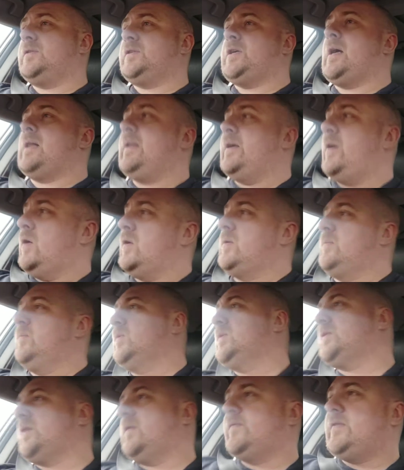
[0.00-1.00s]
Charlie Hunnam
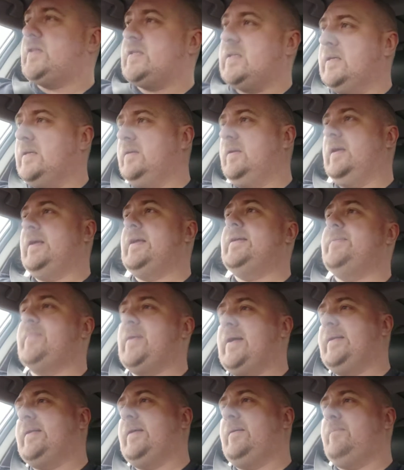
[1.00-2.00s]
was obviously, he
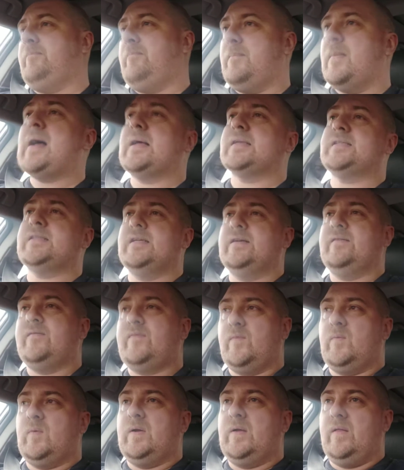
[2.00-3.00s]
made it
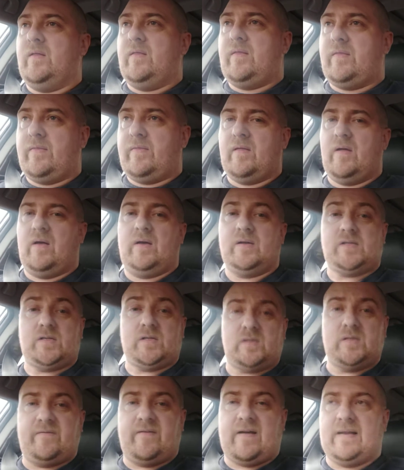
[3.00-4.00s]
massive with
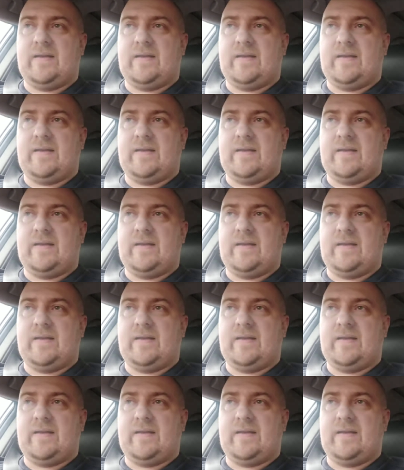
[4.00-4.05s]
Sons of